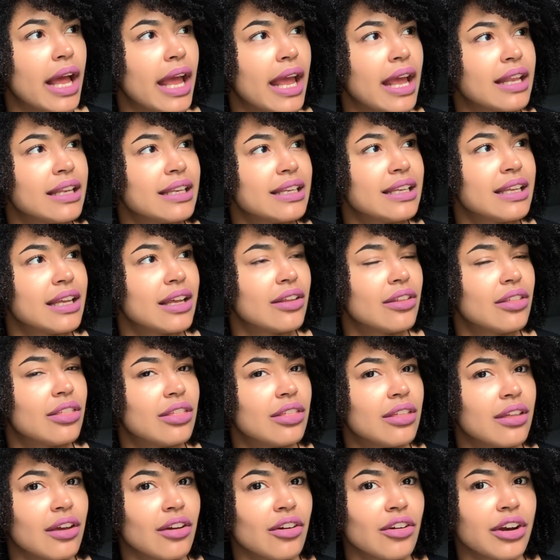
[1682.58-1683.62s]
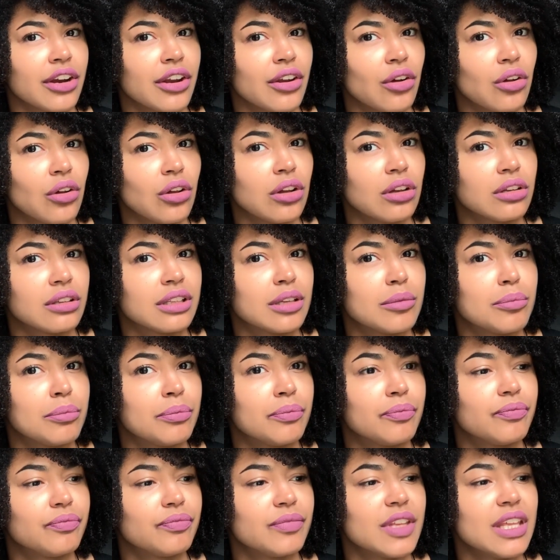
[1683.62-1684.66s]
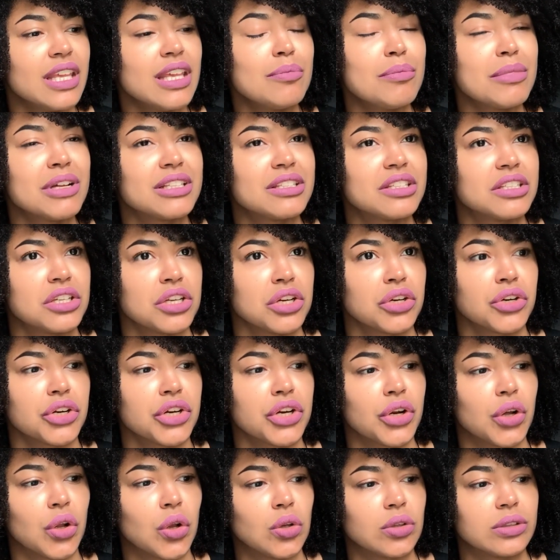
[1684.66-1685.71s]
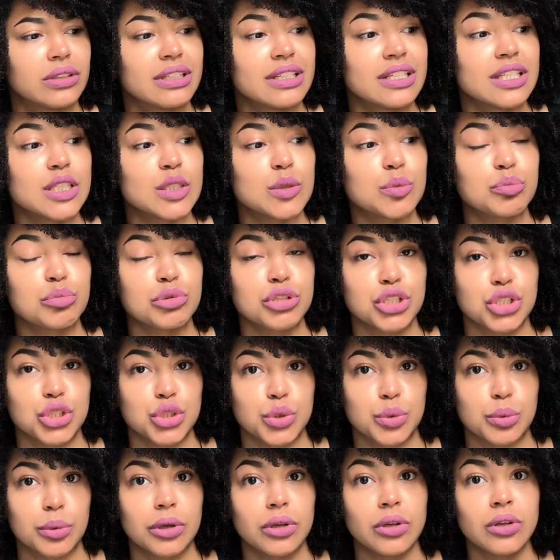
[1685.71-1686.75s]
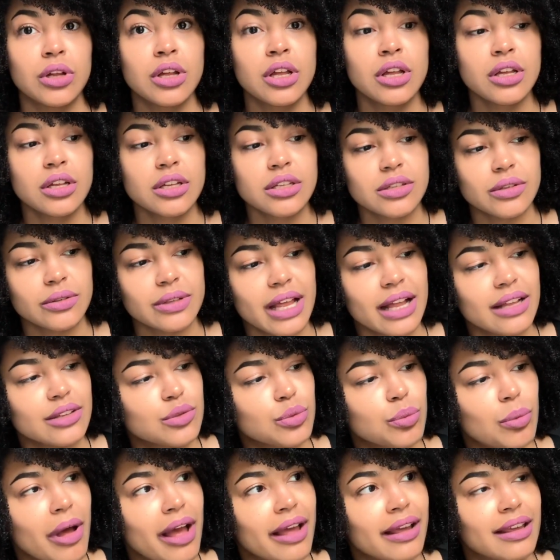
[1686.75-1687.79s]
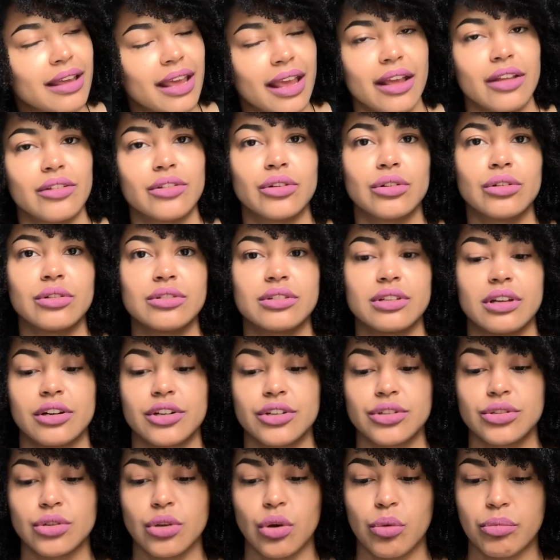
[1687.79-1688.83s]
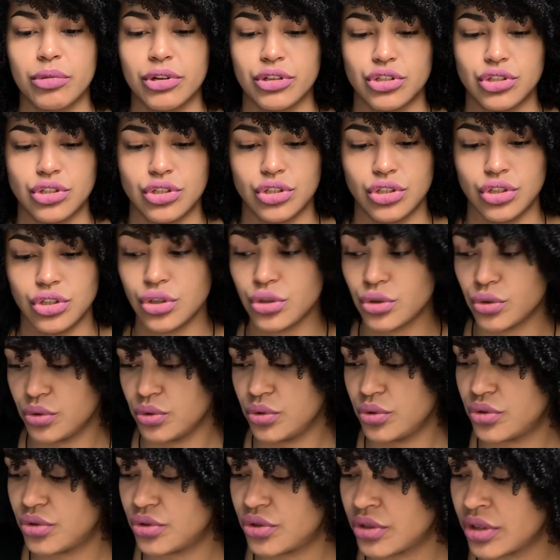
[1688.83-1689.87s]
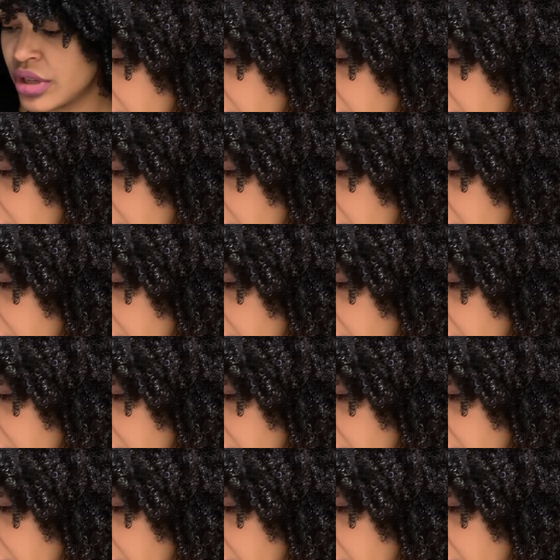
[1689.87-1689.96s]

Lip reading: and the ethereal, the immaterial, the spiritual. So that's why candles are so much used.